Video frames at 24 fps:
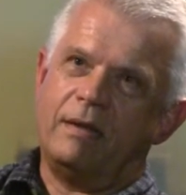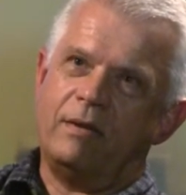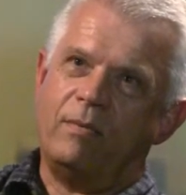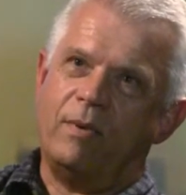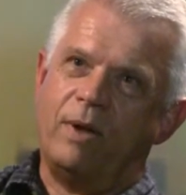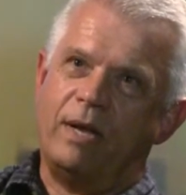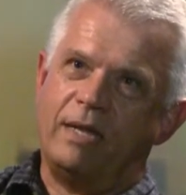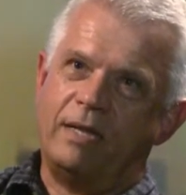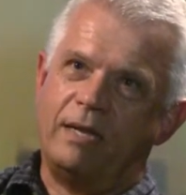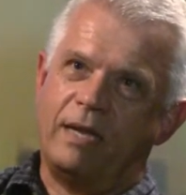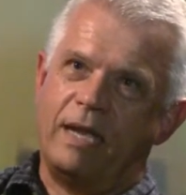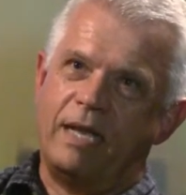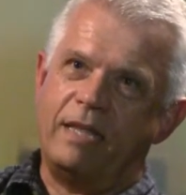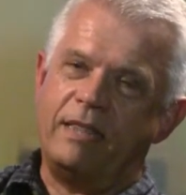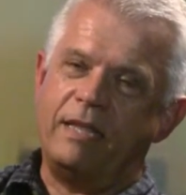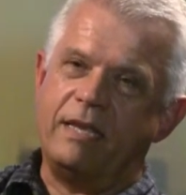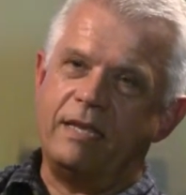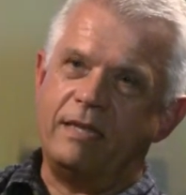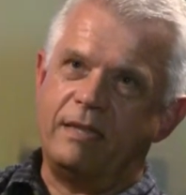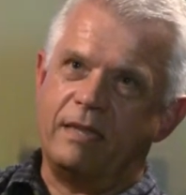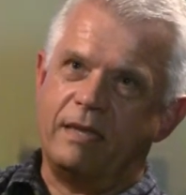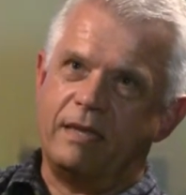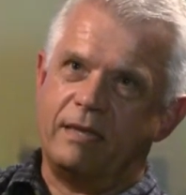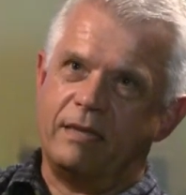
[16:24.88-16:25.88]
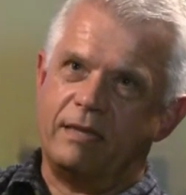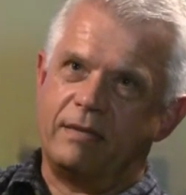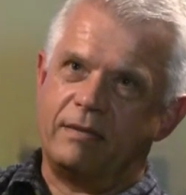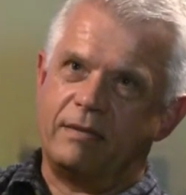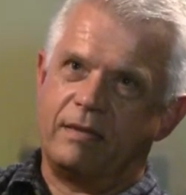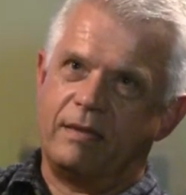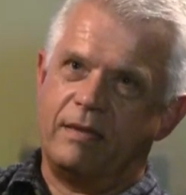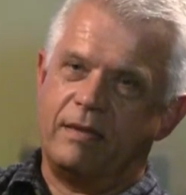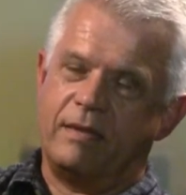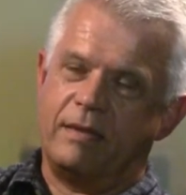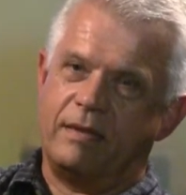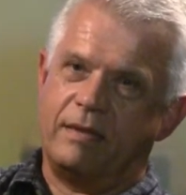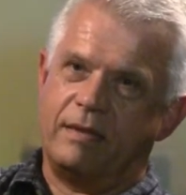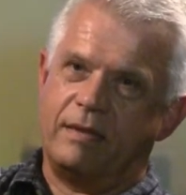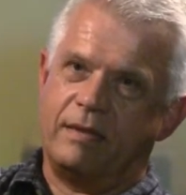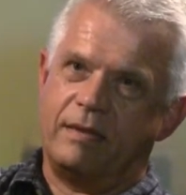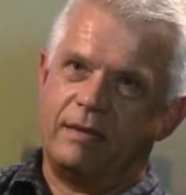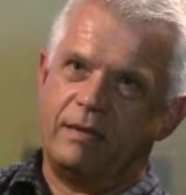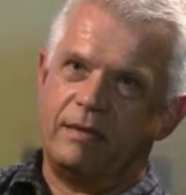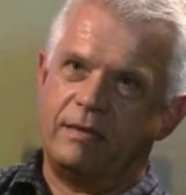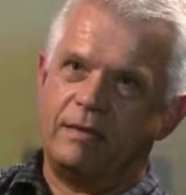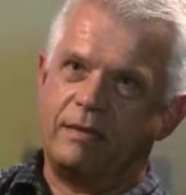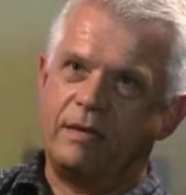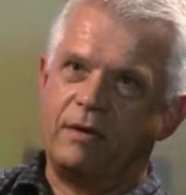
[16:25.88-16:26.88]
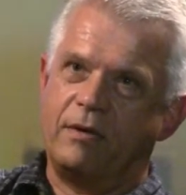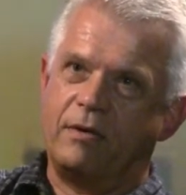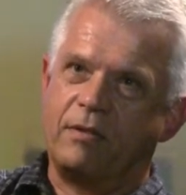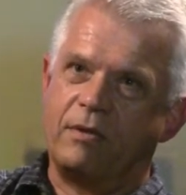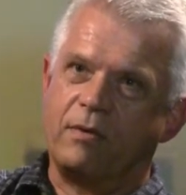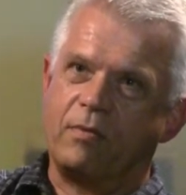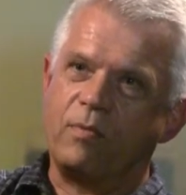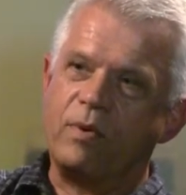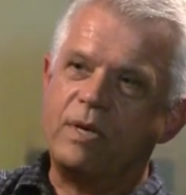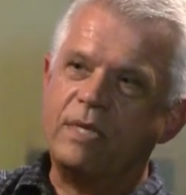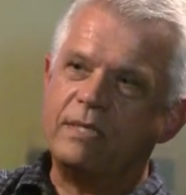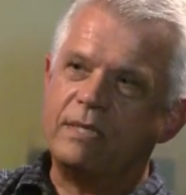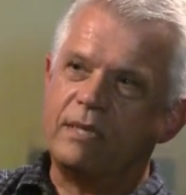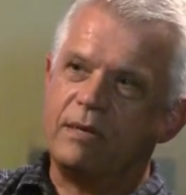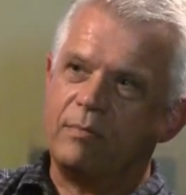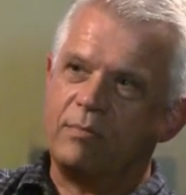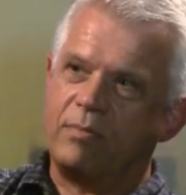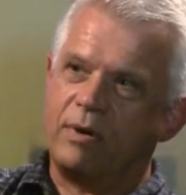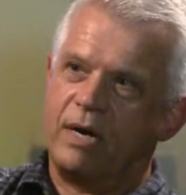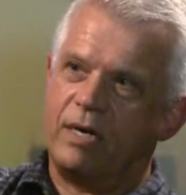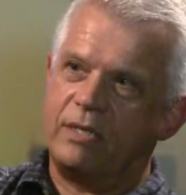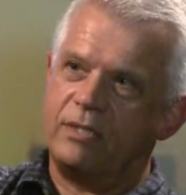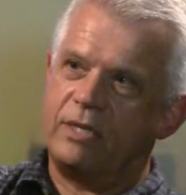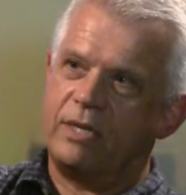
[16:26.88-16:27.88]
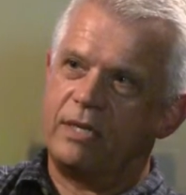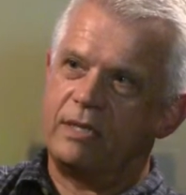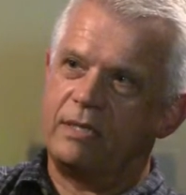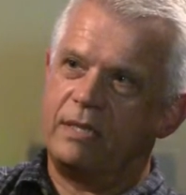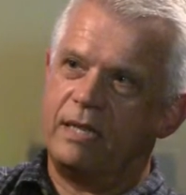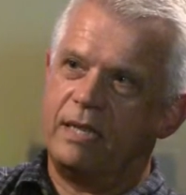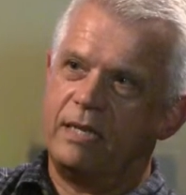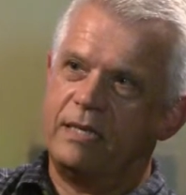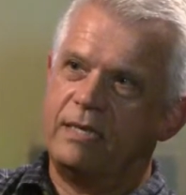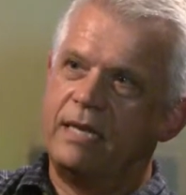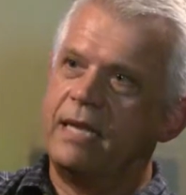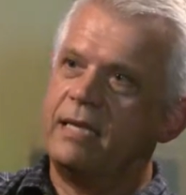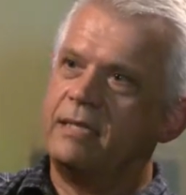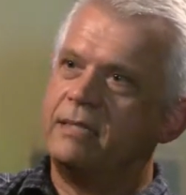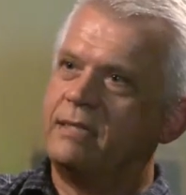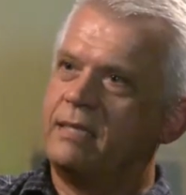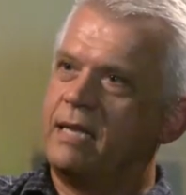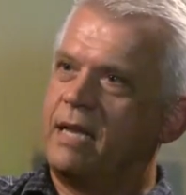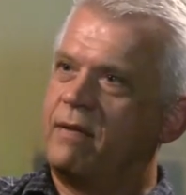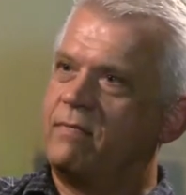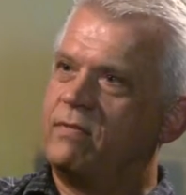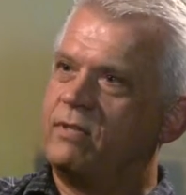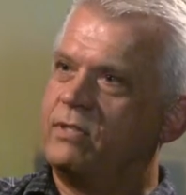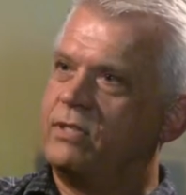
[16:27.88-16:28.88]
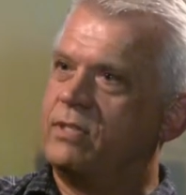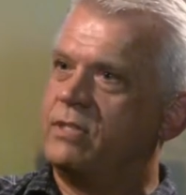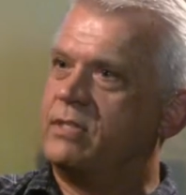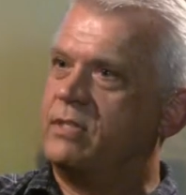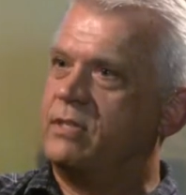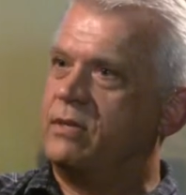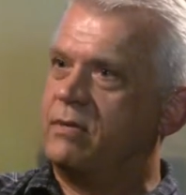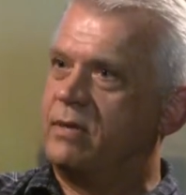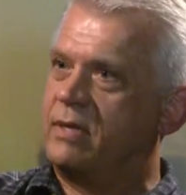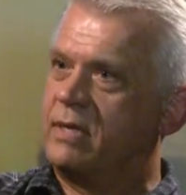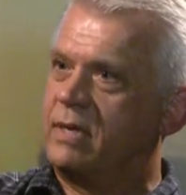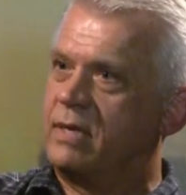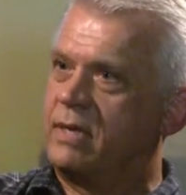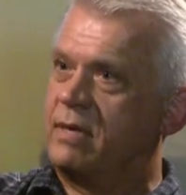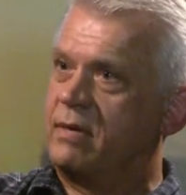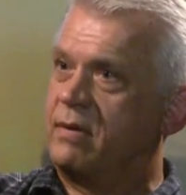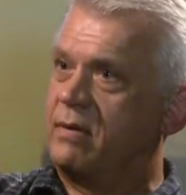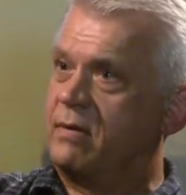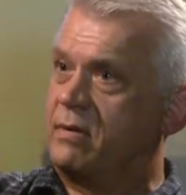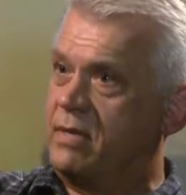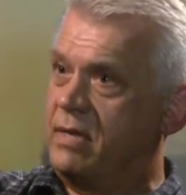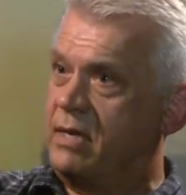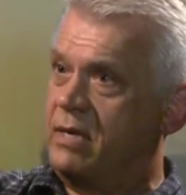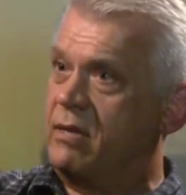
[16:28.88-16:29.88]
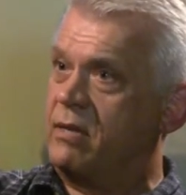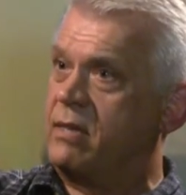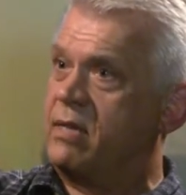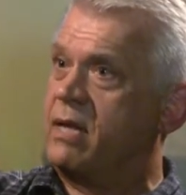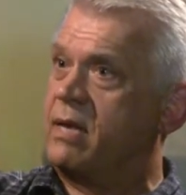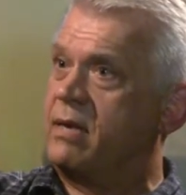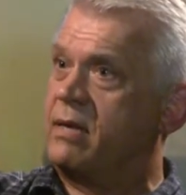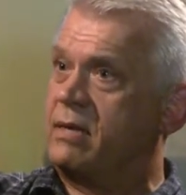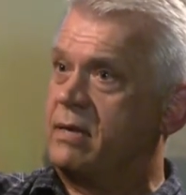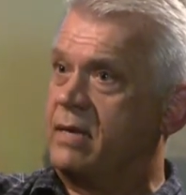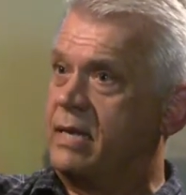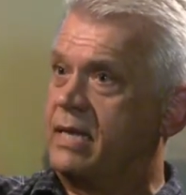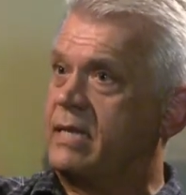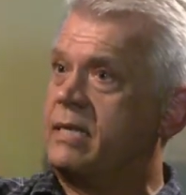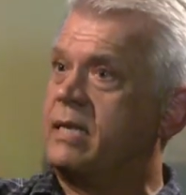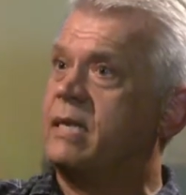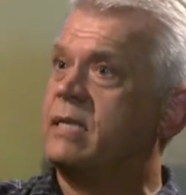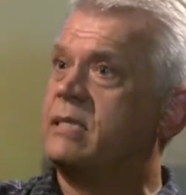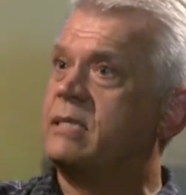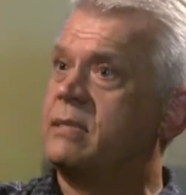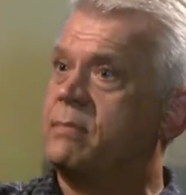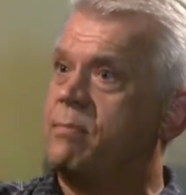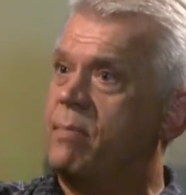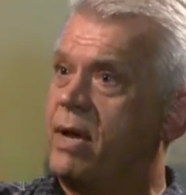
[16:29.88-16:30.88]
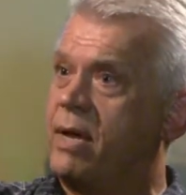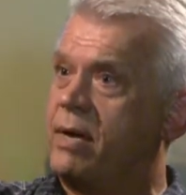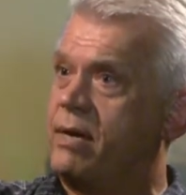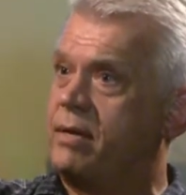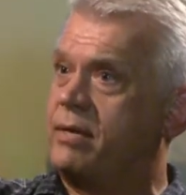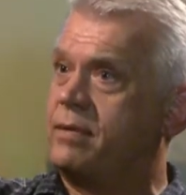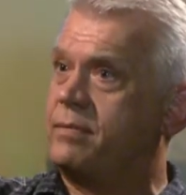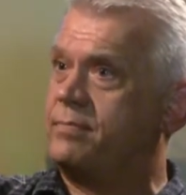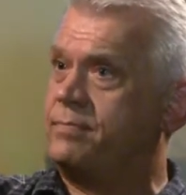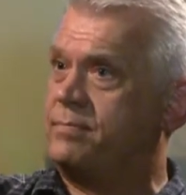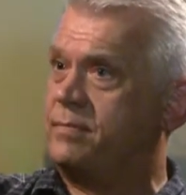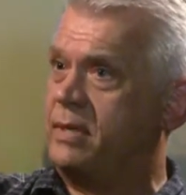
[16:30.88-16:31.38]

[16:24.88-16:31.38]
Well, I think you know, the recent project that Dan Savage is doing, you know, that it gets better.